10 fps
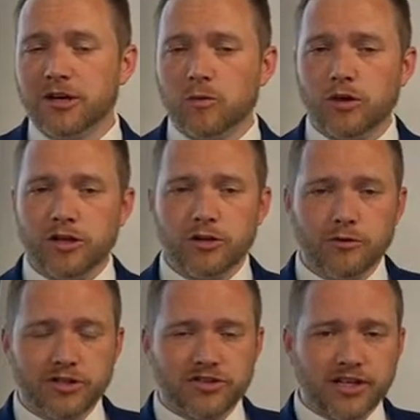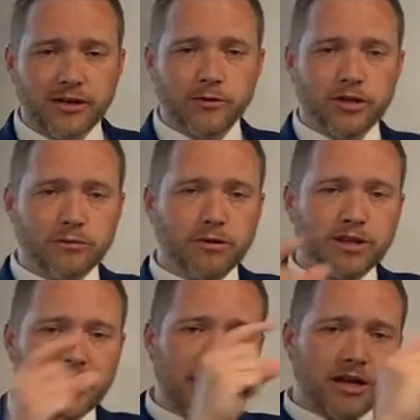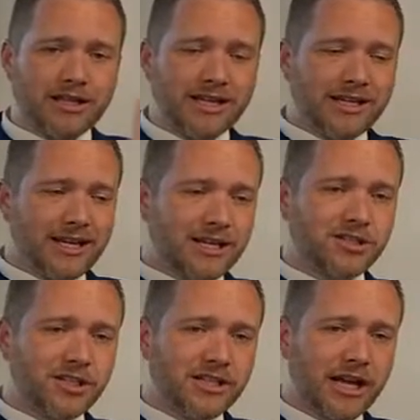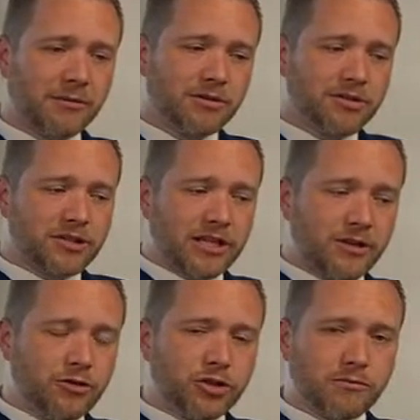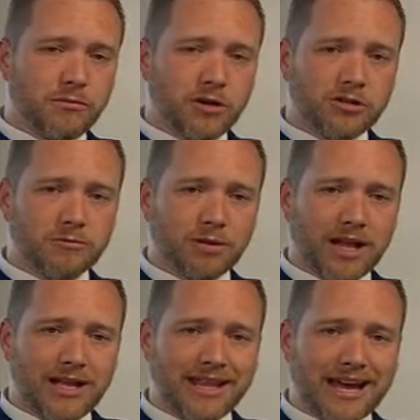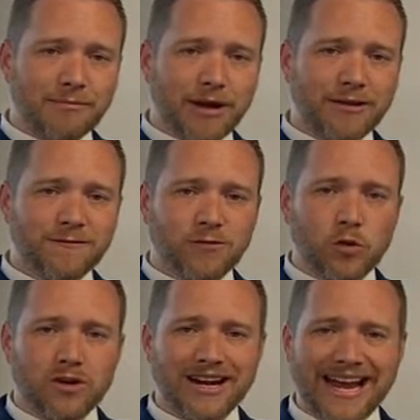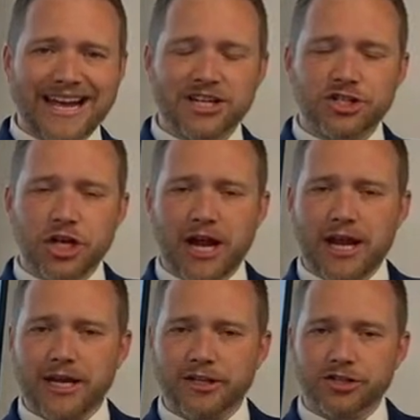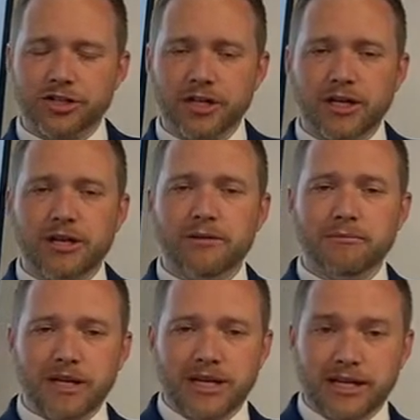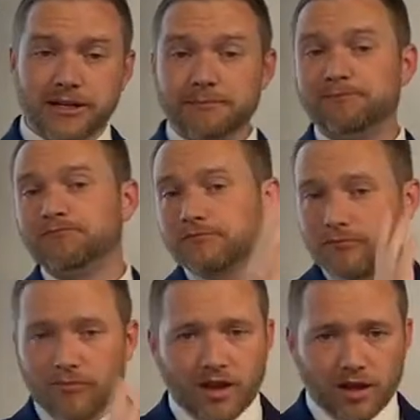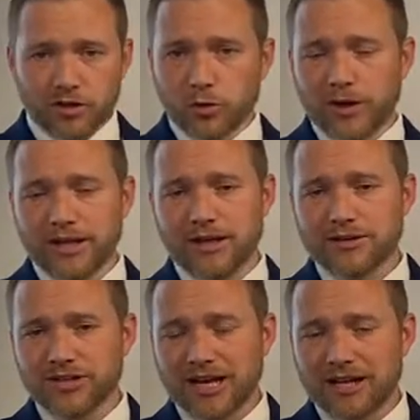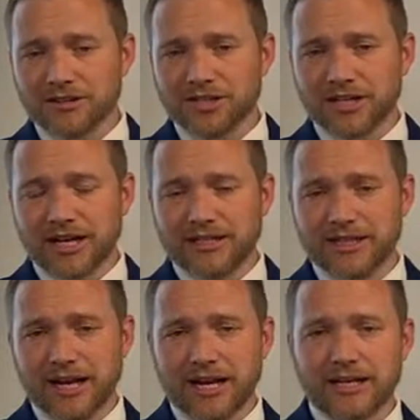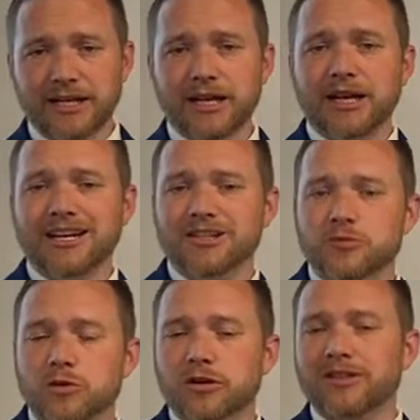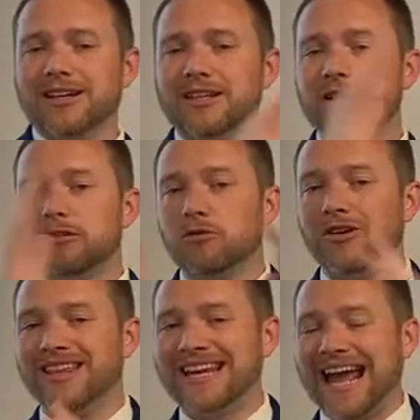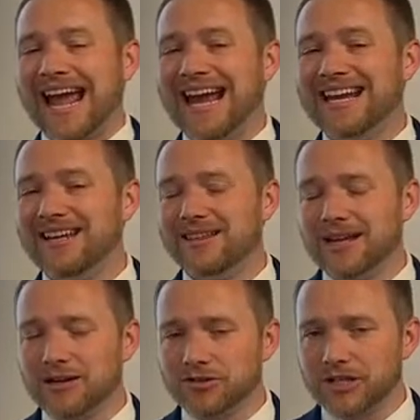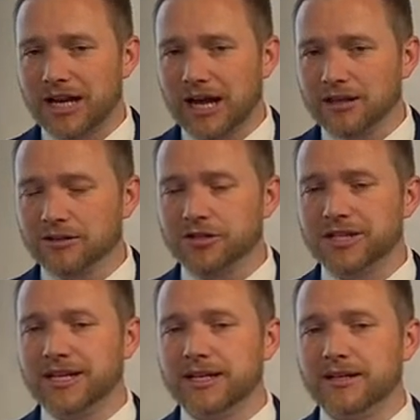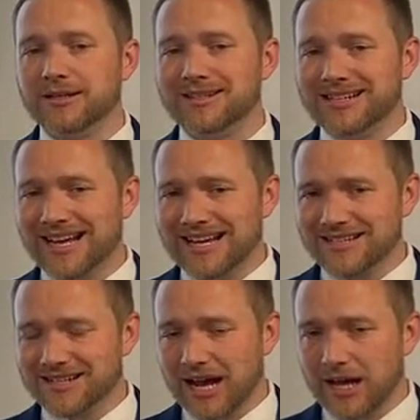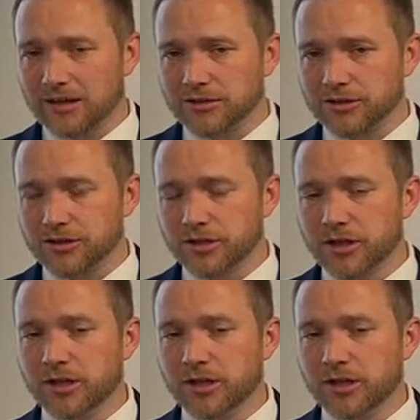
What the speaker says: what you would see when you put that on the indexing table is that you should multiply that by 4 and change, meaning $20,000 in 1980 is worth a little more than $80,000 in today's dollars.